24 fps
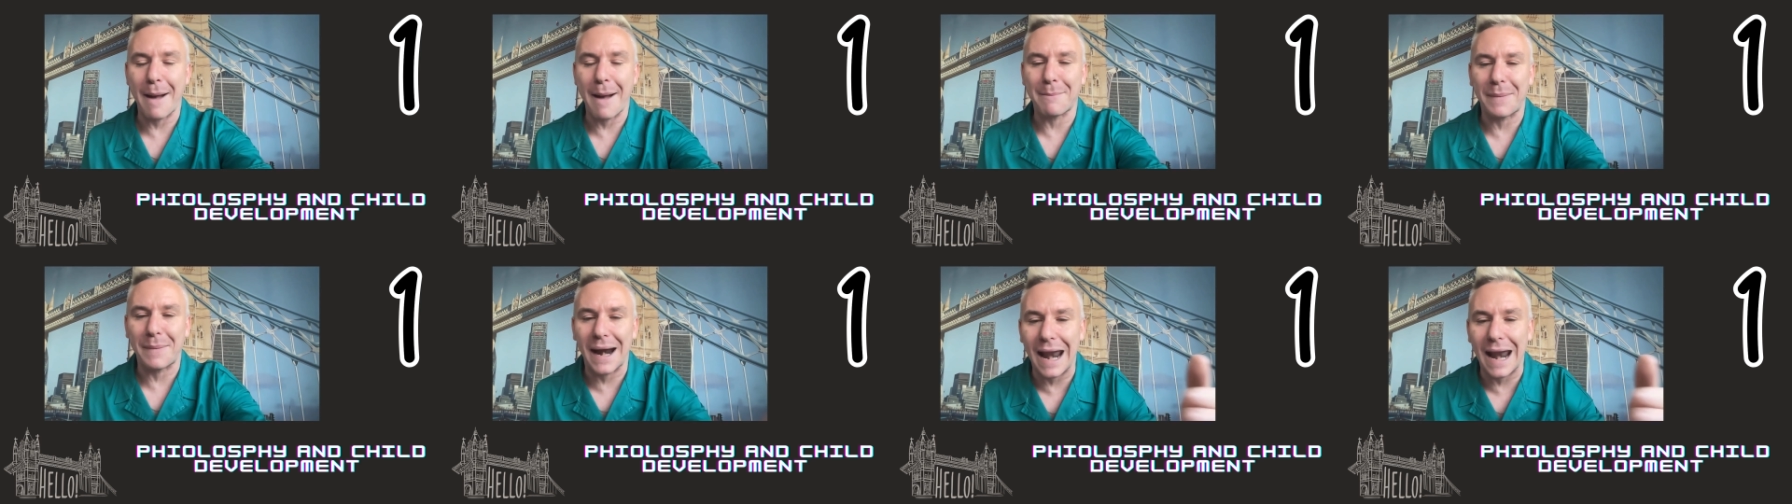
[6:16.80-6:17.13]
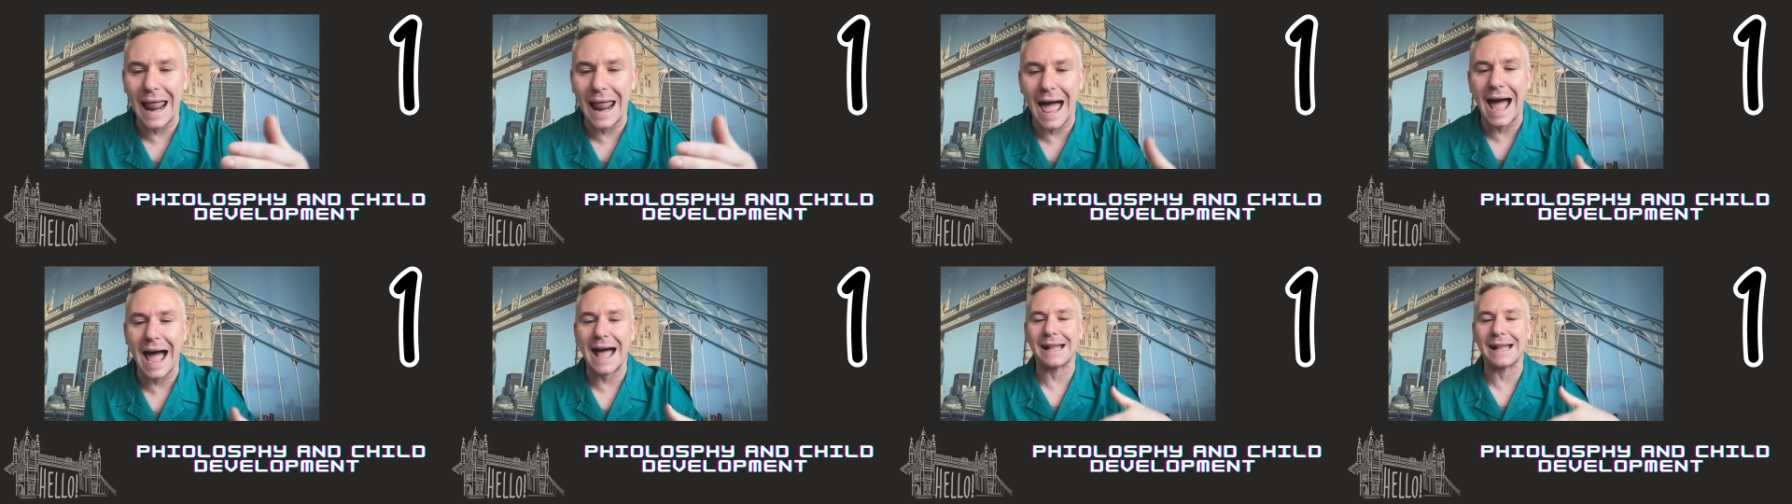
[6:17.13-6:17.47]

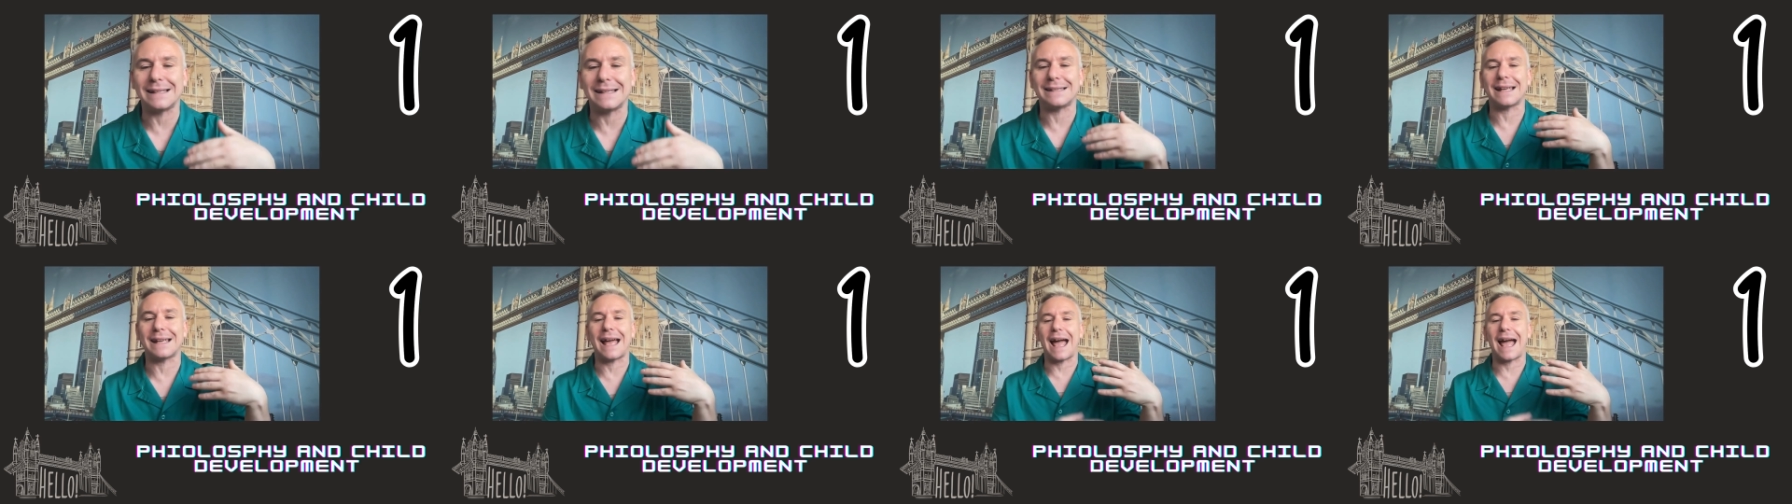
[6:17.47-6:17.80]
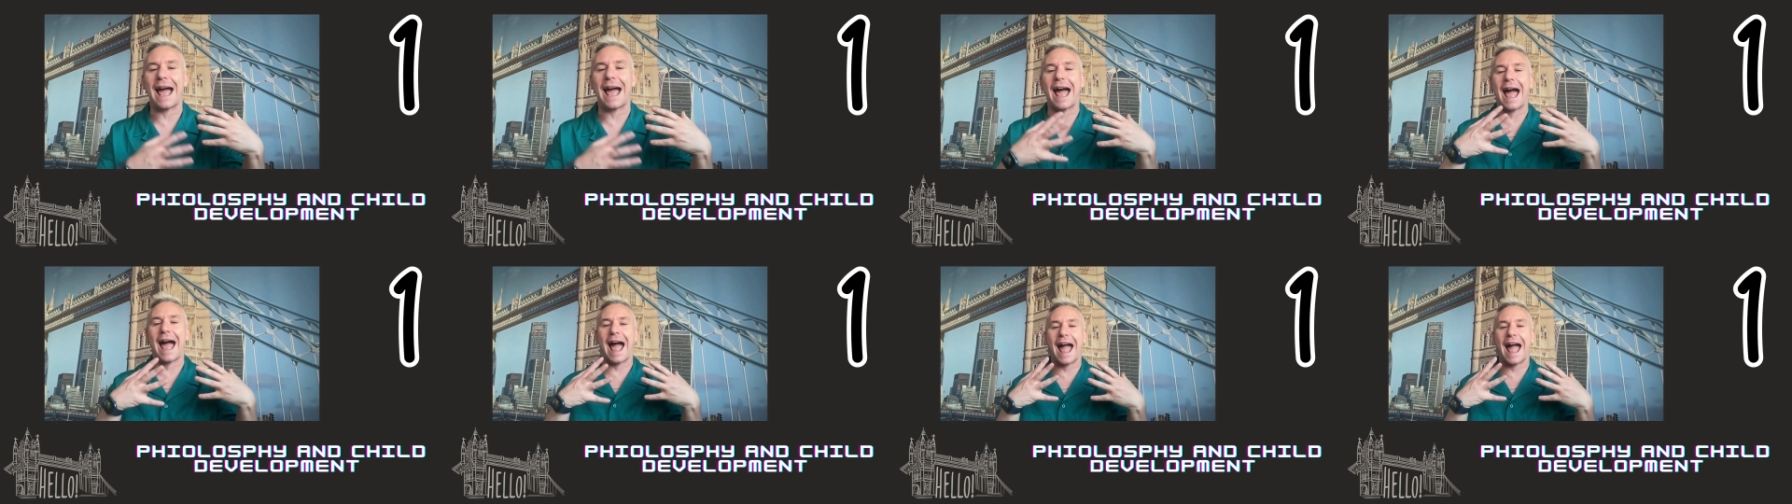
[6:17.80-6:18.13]
planned
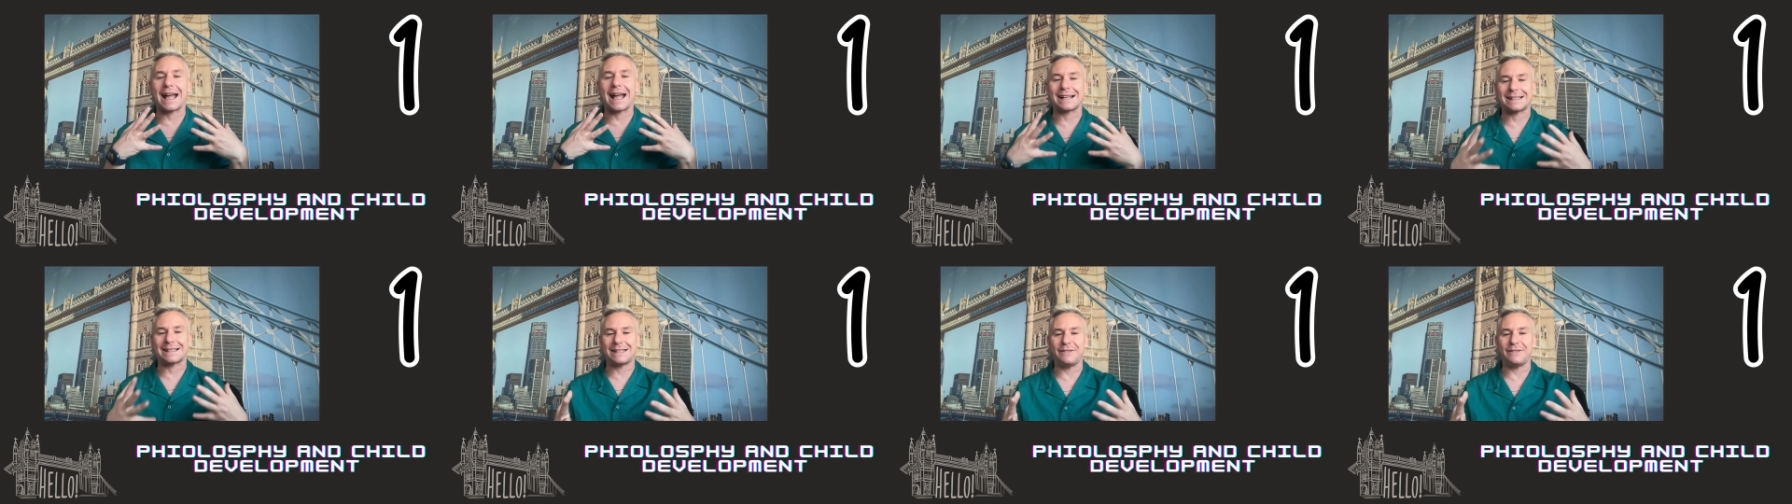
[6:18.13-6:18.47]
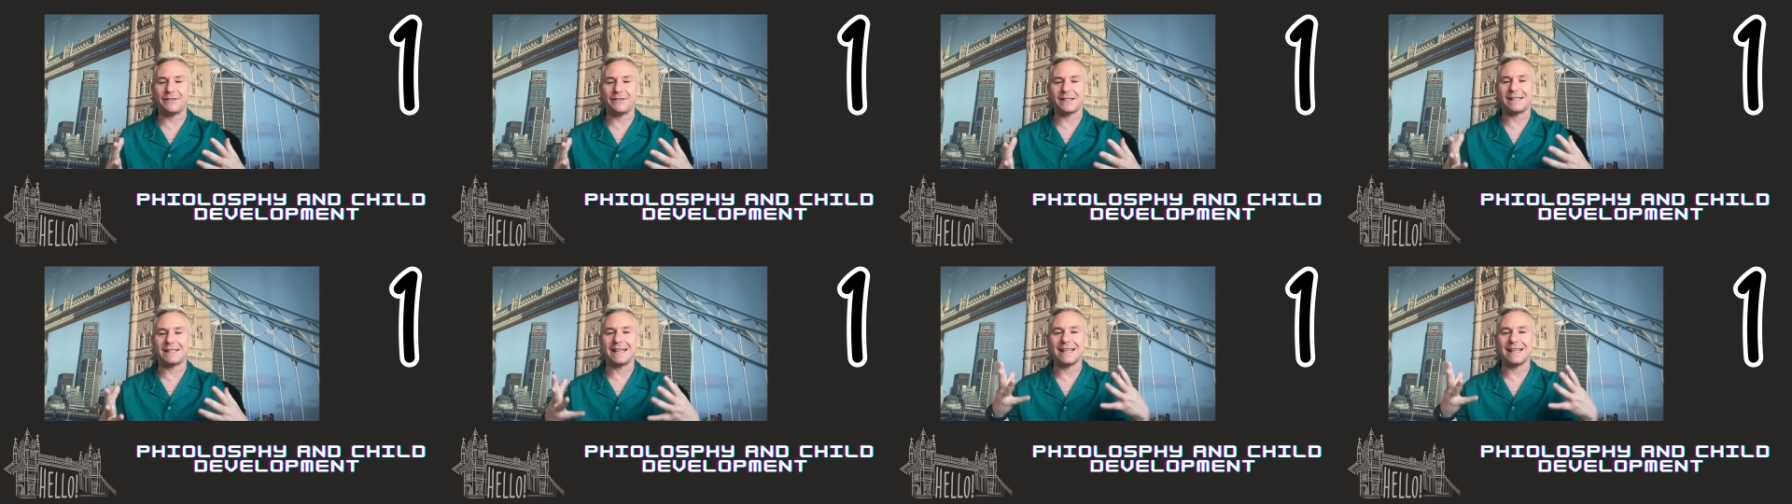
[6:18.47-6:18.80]

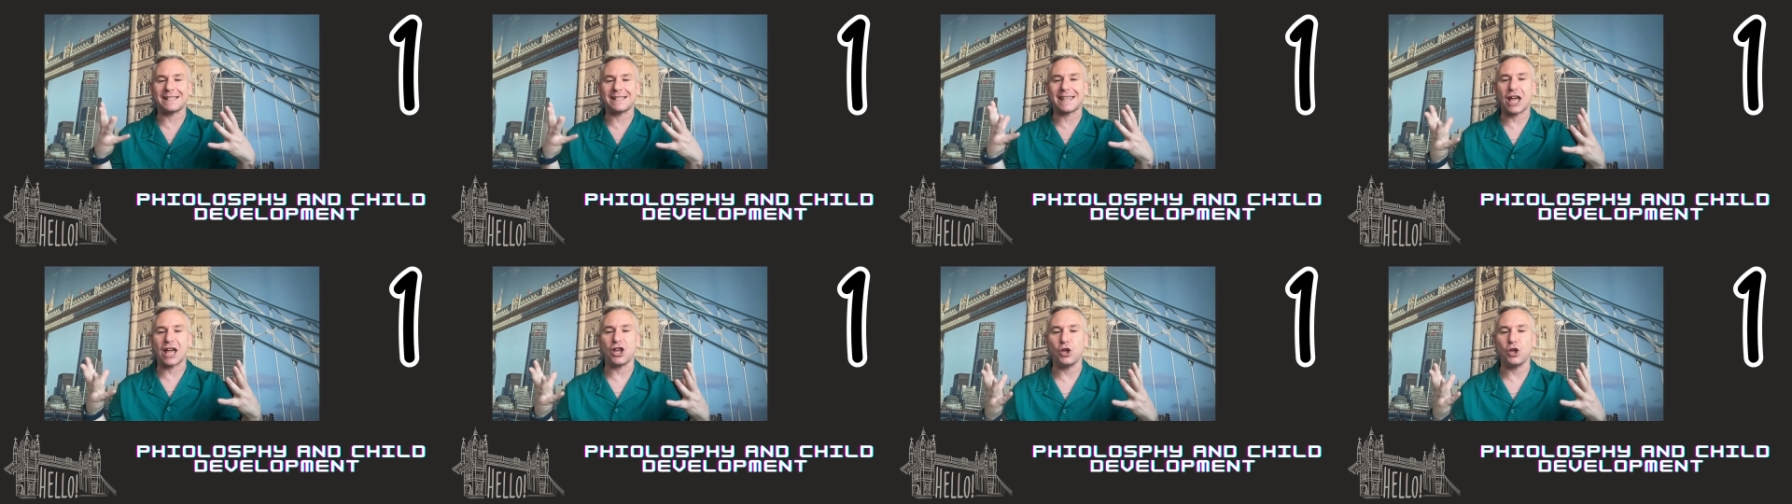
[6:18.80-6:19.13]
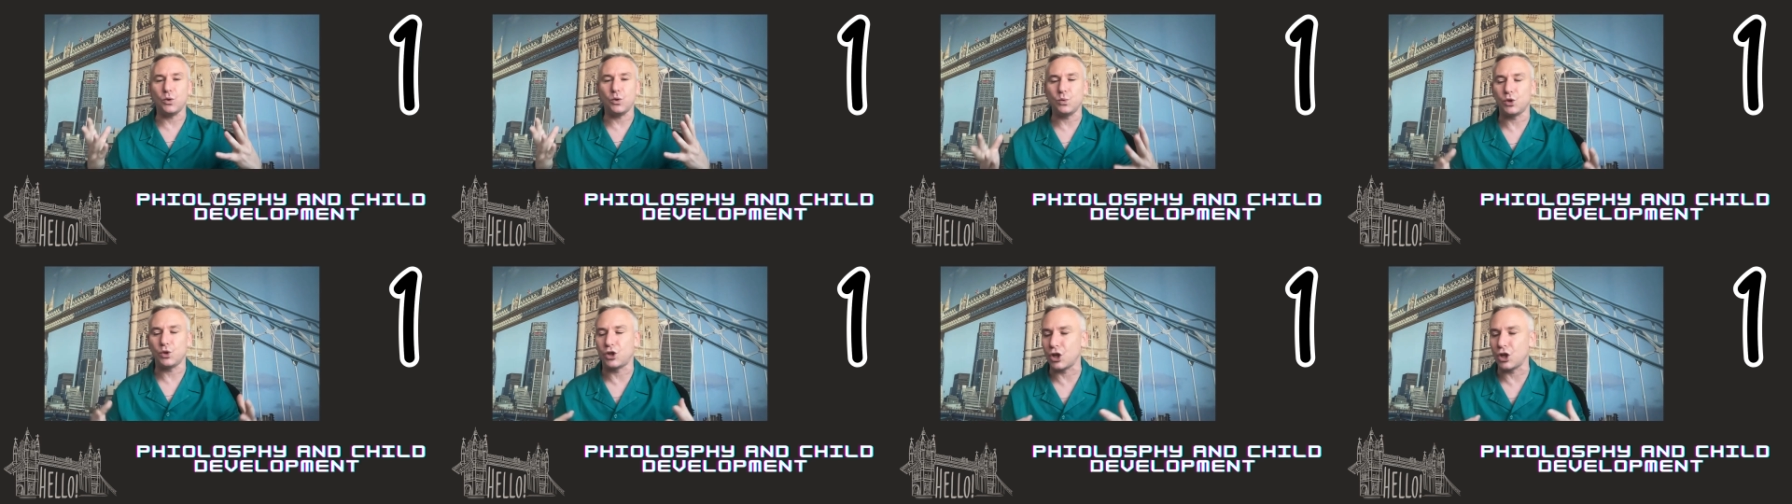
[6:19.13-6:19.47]
activities that
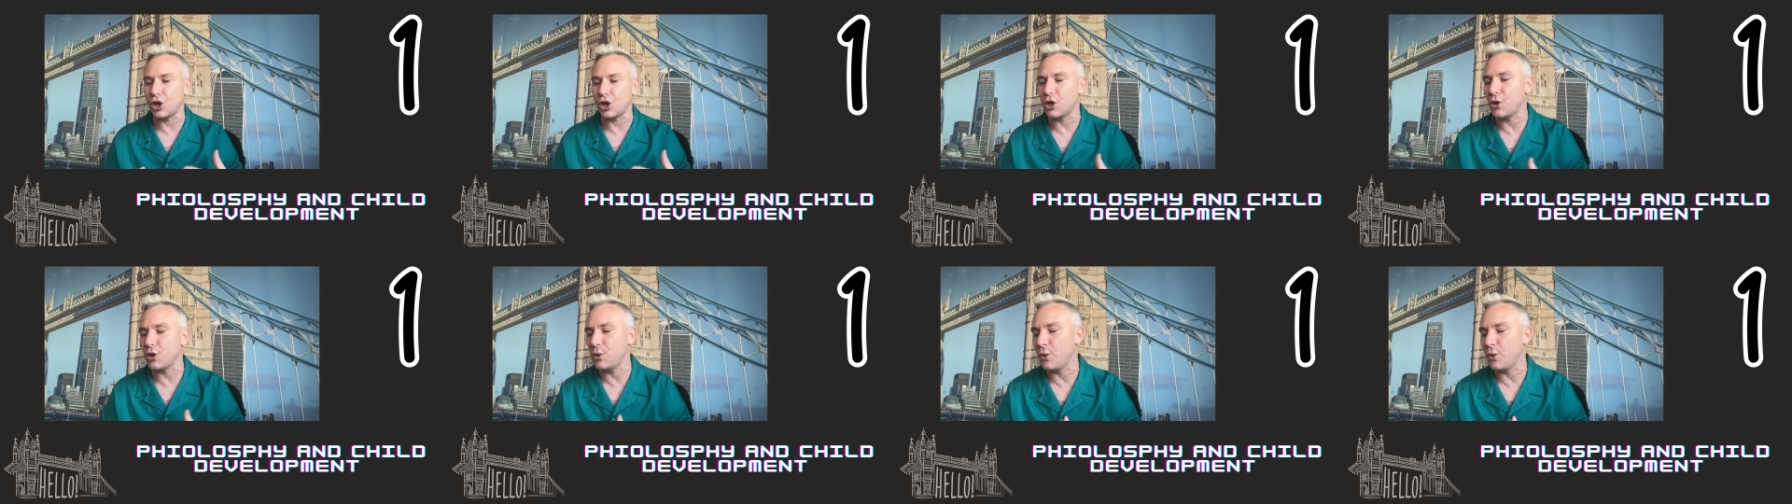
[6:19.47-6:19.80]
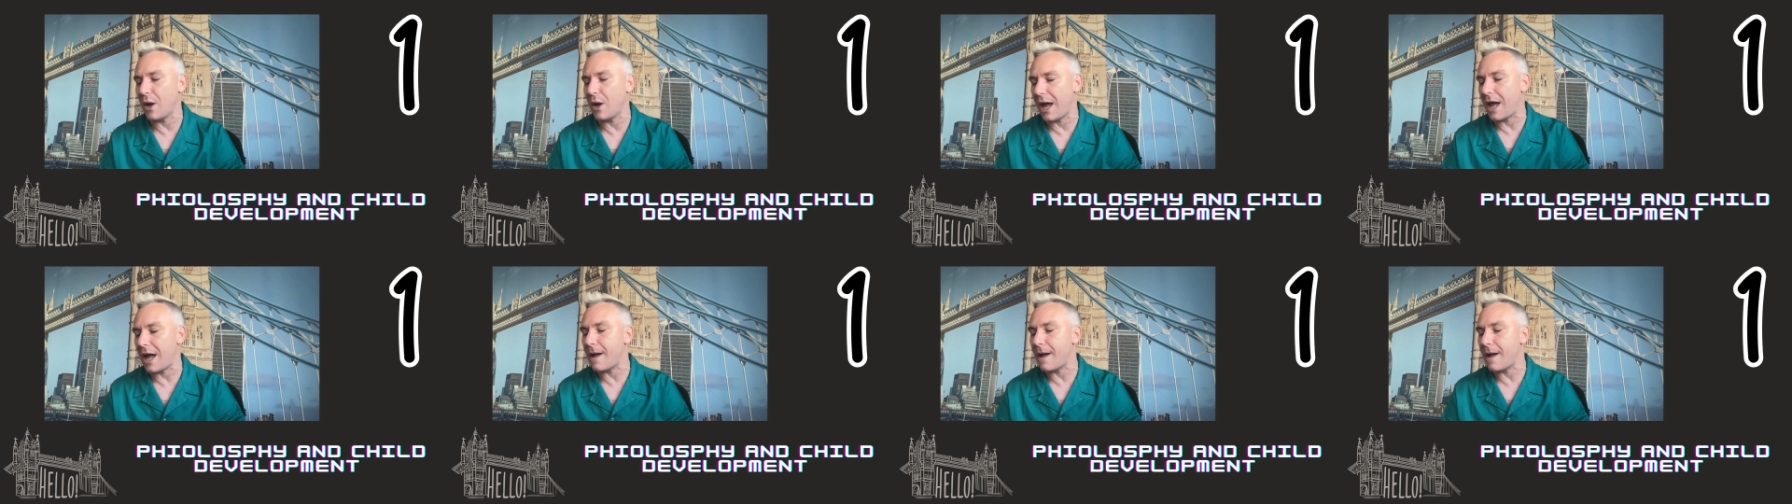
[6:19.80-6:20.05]
you do